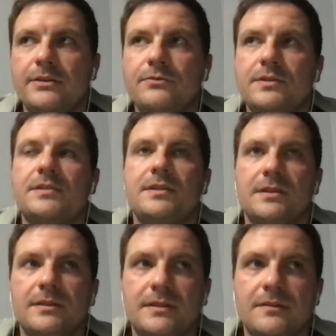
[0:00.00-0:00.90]
you just see
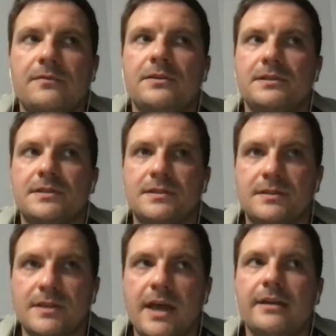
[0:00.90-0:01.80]
a different
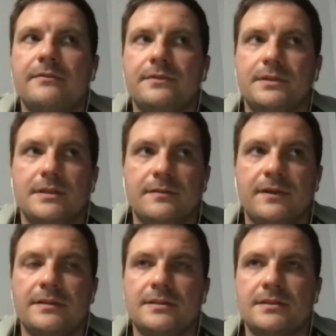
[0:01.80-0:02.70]
side of the
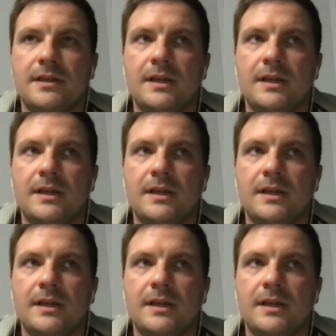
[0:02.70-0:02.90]
defense.